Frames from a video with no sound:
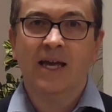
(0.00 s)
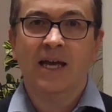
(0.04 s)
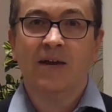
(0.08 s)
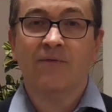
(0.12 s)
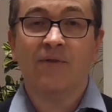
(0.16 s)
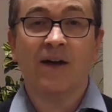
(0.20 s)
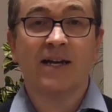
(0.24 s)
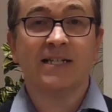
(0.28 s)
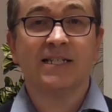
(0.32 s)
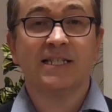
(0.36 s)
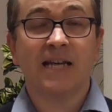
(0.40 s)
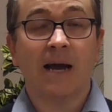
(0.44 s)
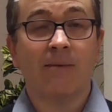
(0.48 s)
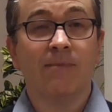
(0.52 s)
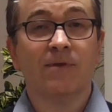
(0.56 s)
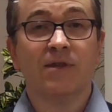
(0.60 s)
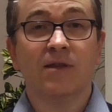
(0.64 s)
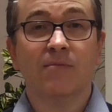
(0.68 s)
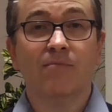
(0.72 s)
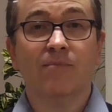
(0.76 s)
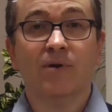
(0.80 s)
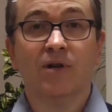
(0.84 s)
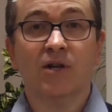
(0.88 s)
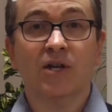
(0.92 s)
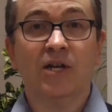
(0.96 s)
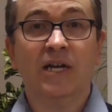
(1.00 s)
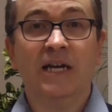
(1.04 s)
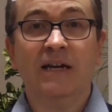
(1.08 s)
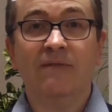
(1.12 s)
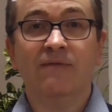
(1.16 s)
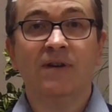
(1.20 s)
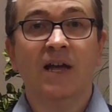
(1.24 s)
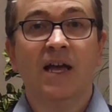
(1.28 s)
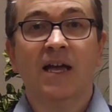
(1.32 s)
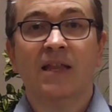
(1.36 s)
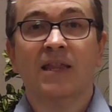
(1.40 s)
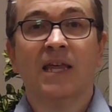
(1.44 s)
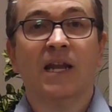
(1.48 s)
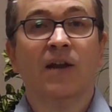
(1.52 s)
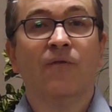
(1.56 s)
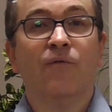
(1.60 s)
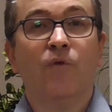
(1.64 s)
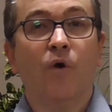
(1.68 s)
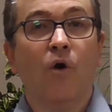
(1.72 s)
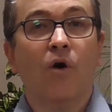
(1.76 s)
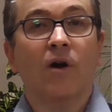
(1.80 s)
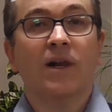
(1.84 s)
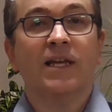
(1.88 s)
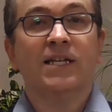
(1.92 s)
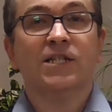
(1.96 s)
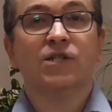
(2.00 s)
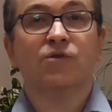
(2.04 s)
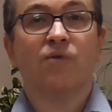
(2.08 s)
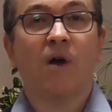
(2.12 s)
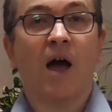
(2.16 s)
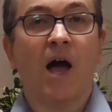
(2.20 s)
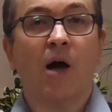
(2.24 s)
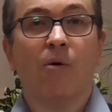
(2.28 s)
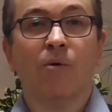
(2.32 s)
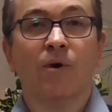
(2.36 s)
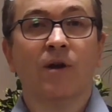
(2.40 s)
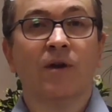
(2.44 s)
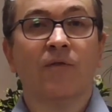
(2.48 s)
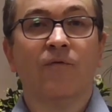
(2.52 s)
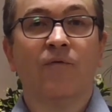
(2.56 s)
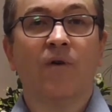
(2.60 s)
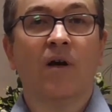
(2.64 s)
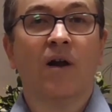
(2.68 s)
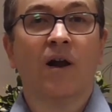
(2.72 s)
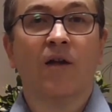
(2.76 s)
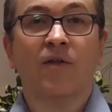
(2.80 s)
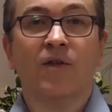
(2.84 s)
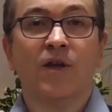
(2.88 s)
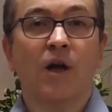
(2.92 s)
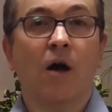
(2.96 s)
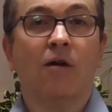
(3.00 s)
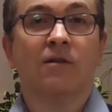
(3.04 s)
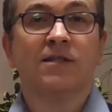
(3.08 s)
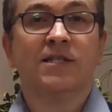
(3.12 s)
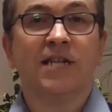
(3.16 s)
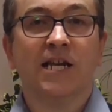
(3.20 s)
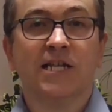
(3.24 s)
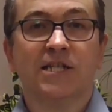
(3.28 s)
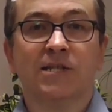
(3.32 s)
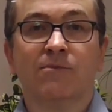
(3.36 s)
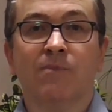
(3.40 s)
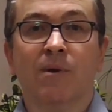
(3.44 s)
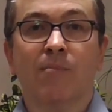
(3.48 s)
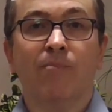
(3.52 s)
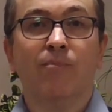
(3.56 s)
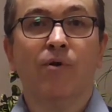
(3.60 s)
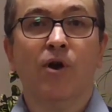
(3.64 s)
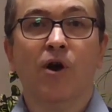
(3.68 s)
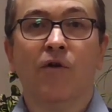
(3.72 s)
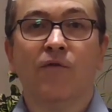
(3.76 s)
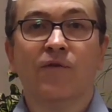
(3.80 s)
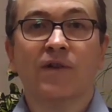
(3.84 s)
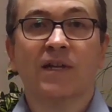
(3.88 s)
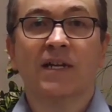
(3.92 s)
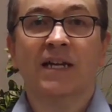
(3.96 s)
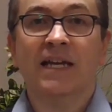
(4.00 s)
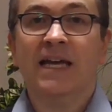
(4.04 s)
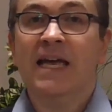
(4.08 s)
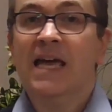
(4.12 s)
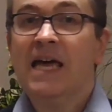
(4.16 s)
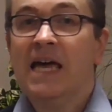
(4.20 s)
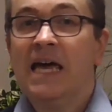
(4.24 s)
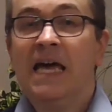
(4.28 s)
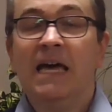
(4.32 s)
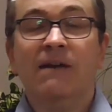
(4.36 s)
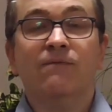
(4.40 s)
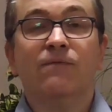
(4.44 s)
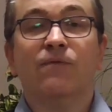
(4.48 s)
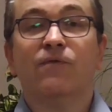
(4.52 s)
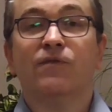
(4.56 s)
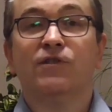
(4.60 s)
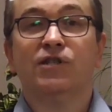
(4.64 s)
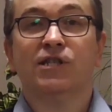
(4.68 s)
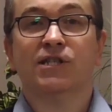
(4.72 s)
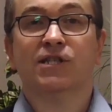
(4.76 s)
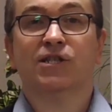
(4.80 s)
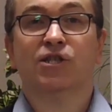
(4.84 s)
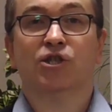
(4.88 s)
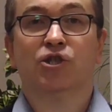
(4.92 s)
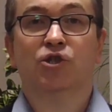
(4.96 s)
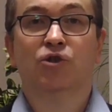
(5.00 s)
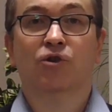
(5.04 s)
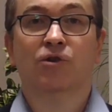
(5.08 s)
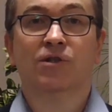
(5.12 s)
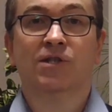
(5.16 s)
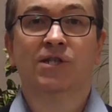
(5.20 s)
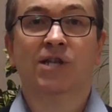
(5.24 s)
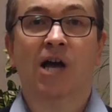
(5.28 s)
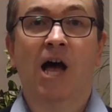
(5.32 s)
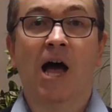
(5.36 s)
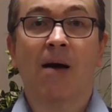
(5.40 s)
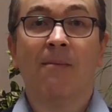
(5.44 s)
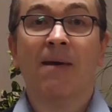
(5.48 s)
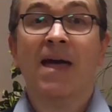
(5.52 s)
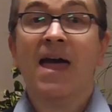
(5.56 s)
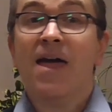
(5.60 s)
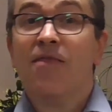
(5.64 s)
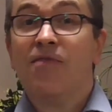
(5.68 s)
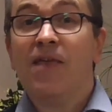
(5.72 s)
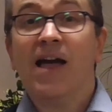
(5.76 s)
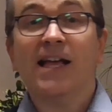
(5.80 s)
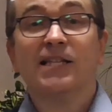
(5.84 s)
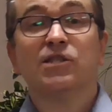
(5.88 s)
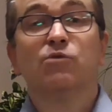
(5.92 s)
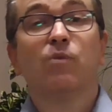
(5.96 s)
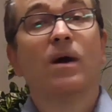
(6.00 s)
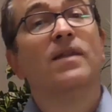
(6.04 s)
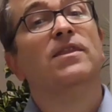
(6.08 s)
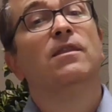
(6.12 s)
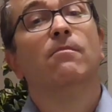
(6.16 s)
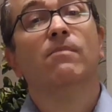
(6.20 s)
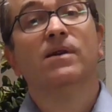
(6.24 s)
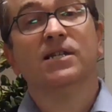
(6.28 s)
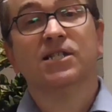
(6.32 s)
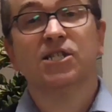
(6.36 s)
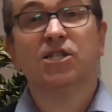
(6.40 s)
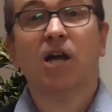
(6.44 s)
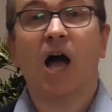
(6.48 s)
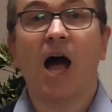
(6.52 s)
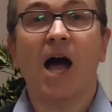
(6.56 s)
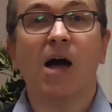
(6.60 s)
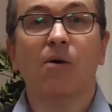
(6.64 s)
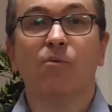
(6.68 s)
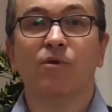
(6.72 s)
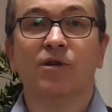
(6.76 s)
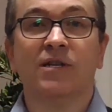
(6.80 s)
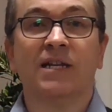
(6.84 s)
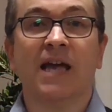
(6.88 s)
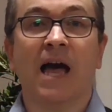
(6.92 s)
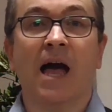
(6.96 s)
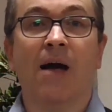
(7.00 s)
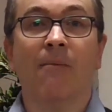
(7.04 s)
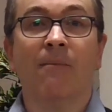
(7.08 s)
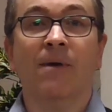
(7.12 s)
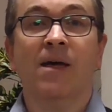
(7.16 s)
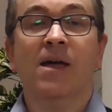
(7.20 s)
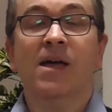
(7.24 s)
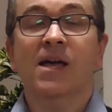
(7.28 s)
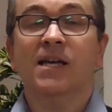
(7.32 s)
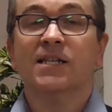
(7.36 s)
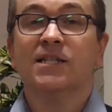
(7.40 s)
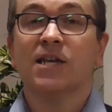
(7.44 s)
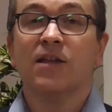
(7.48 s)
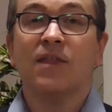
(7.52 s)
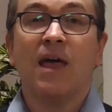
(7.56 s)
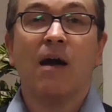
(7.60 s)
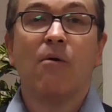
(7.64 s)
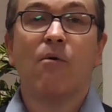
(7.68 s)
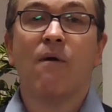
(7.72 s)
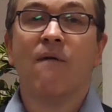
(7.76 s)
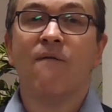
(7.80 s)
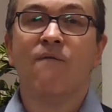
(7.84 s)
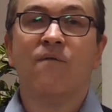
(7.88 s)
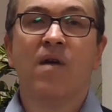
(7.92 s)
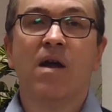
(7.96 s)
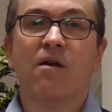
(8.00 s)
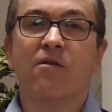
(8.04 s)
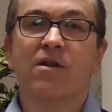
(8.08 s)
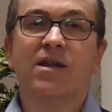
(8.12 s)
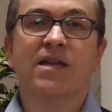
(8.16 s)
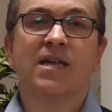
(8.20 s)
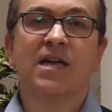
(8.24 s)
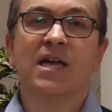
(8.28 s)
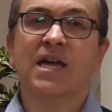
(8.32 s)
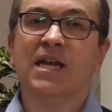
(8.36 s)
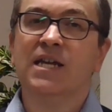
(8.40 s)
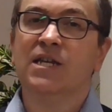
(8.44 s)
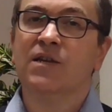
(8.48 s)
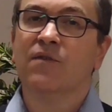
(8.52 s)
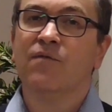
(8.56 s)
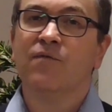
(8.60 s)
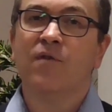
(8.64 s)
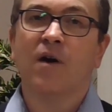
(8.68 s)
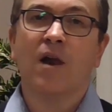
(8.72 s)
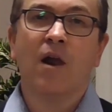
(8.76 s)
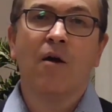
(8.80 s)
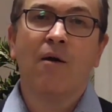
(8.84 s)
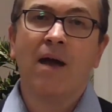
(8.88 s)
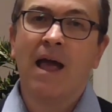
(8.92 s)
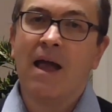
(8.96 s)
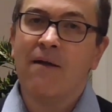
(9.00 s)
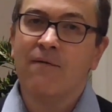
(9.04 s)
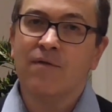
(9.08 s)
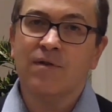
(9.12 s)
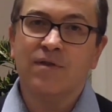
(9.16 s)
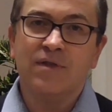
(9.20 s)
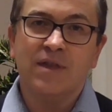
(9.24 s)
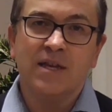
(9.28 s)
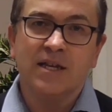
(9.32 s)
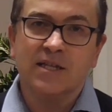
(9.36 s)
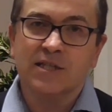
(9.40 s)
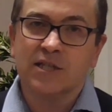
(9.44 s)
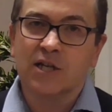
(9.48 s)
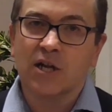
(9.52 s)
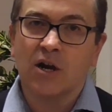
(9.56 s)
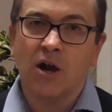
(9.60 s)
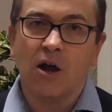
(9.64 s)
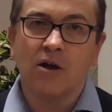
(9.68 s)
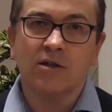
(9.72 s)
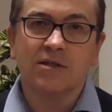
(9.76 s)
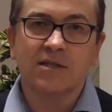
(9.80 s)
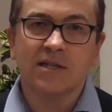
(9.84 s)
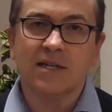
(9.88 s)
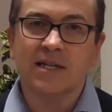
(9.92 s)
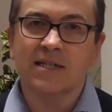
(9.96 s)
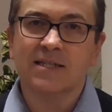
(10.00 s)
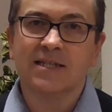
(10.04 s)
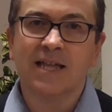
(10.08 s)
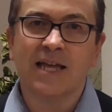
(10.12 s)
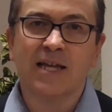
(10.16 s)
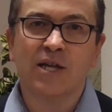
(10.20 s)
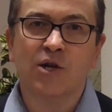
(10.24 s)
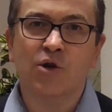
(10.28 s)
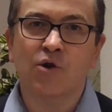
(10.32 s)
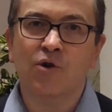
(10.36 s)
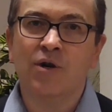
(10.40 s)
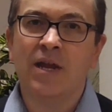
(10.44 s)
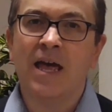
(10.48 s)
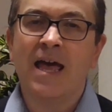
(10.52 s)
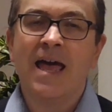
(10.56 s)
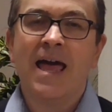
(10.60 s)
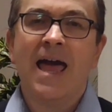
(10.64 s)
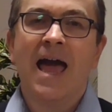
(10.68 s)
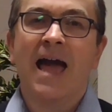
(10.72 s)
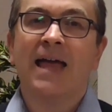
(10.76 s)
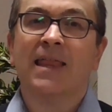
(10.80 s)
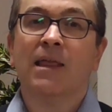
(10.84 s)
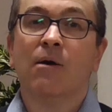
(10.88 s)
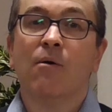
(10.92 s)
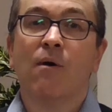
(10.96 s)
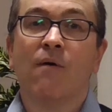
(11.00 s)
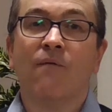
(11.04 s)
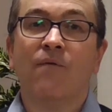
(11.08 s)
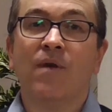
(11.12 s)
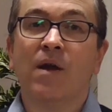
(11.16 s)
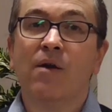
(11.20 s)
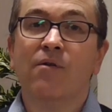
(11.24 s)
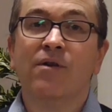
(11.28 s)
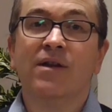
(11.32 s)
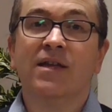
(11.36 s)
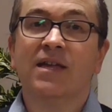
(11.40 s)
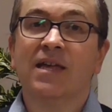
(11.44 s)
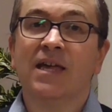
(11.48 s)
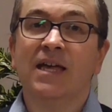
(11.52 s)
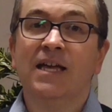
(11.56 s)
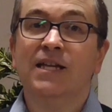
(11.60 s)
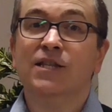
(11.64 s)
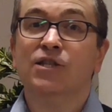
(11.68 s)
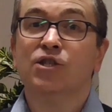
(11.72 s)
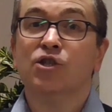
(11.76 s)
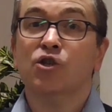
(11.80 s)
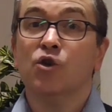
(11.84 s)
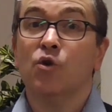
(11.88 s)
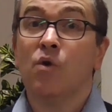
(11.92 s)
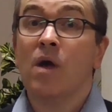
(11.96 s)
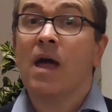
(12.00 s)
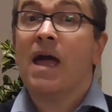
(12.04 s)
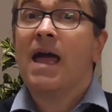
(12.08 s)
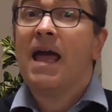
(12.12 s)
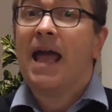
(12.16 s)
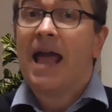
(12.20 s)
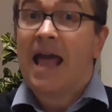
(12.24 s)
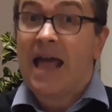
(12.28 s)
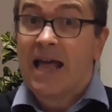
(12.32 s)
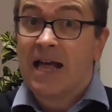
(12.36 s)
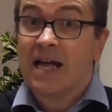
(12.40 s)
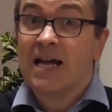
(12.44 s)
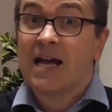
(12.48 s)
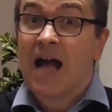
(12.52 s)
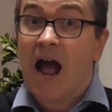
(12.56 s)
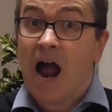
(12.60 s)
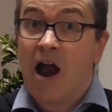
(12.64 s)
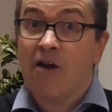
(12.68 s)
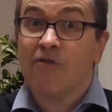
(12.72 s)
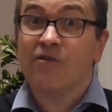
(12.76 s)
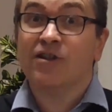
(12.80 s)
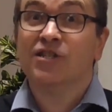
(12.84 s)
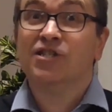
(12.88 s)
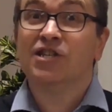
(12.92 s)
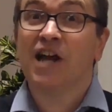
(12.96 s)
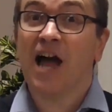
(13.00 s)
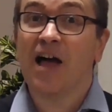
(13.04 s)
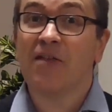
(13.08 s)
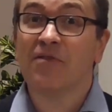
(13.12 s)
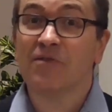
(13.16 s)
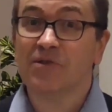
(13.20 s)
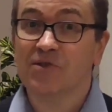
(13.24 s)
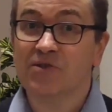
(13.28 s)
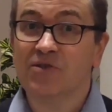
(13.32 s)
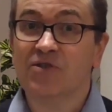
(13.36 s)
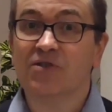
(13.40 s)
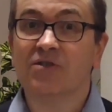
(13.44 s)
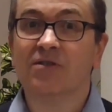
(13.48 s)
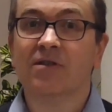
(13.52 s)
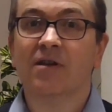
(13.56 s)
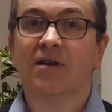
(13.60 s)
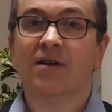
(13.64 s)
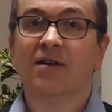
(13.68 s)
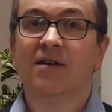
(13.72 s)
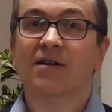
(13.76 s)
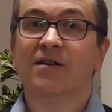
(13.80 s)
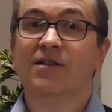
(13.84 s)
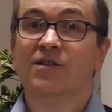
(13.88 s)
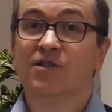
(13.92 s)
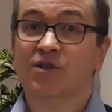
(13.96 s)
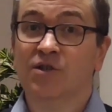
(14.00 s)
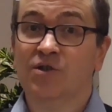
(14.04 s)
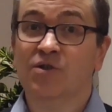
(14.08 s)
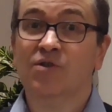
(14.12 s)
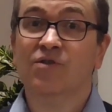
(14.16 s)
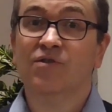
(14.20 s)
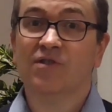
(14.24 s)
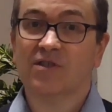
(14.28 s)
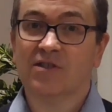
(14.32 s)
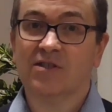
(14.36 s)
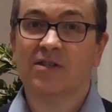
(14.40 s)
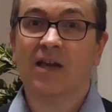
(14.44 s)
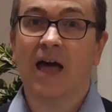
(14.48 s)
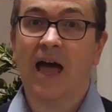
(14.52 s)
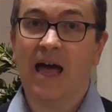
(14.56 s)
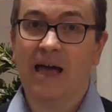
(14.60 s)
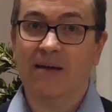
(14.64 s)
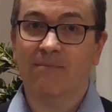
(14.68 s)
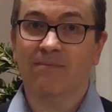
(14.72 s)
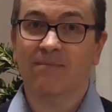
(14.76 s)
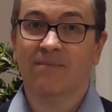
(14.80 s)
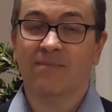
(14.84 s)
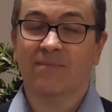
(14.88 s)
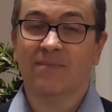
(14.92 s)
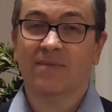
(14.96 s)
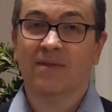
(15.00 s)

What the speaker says: In fact, some of them believed that if all Israel were to follow the Old Testament perfectly, even for just a short time, that's when the Messiah would come. So they were very keen to follow everything as closely as they could, and they were very keen to encourage others to do the same.